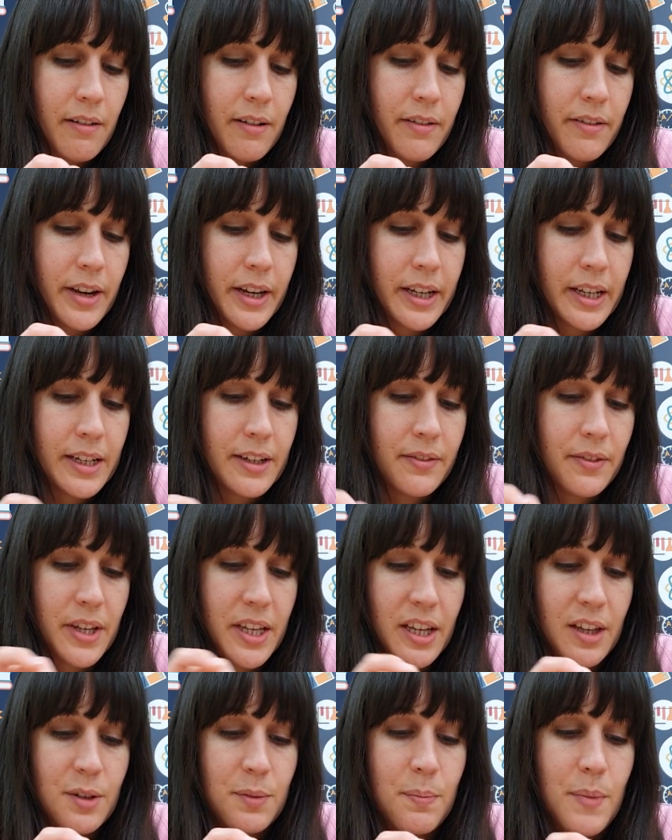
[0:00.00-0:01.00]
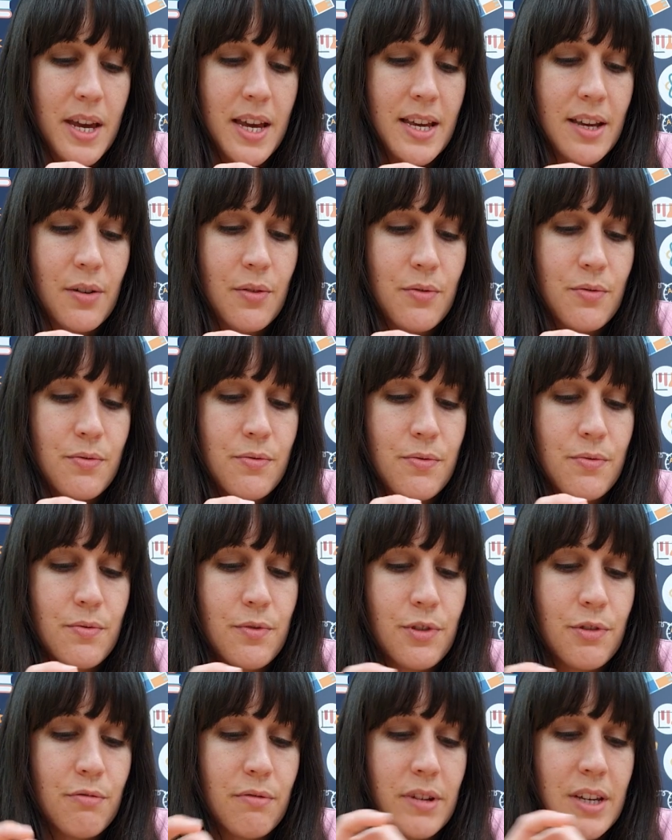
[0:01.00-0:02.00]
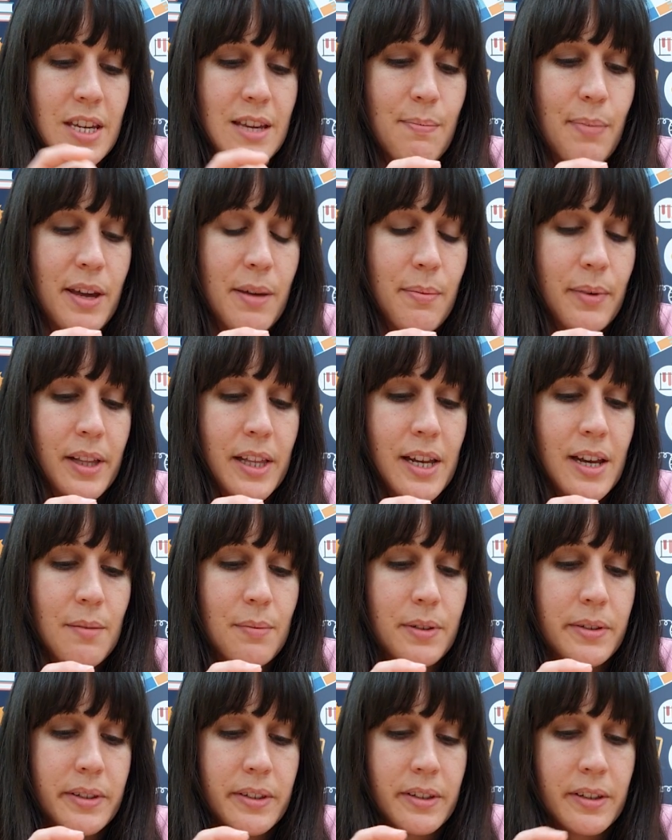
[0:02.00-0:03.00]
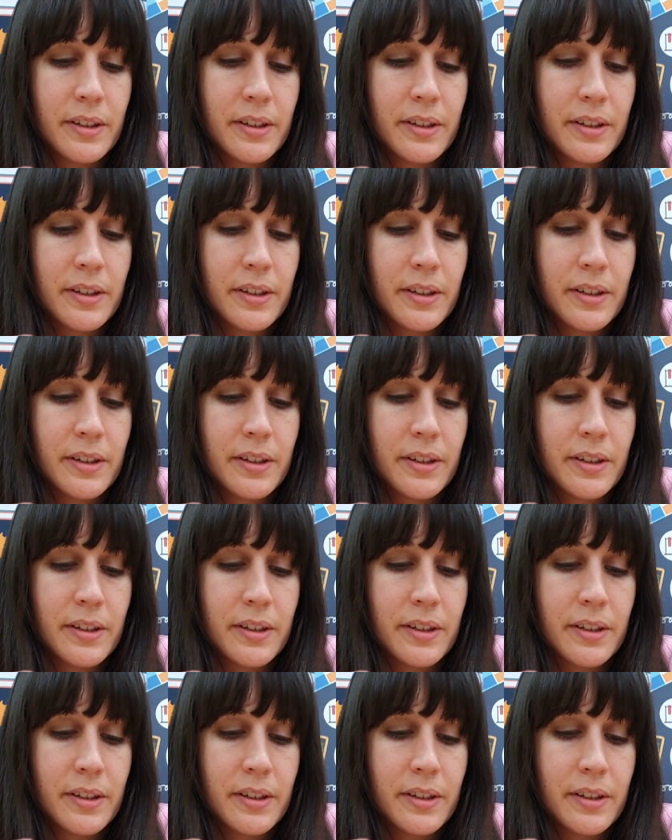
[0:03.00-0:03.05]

I reckon I could make all 3 paper clips